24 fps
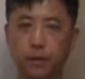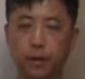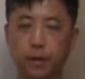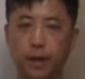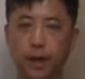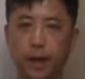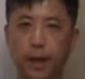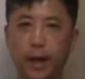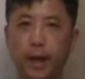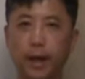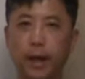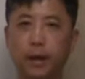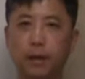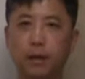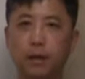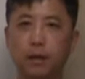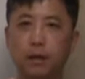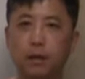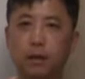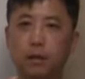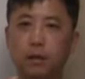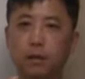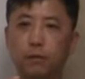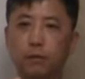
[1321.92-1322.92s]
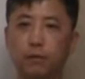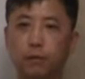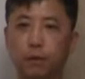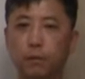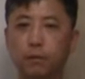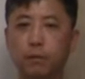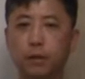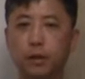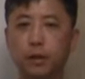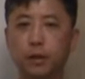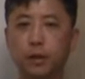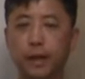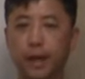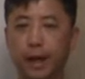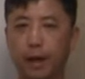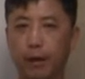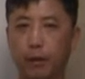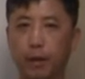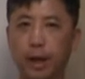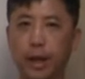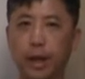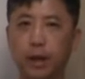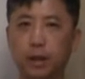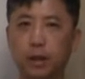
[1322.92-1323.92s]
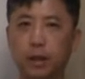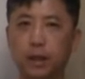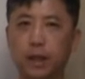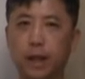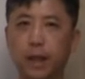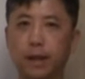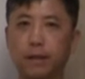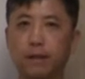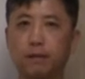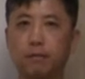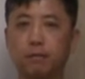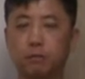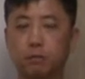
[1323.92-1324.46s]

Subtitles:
And from the narrator that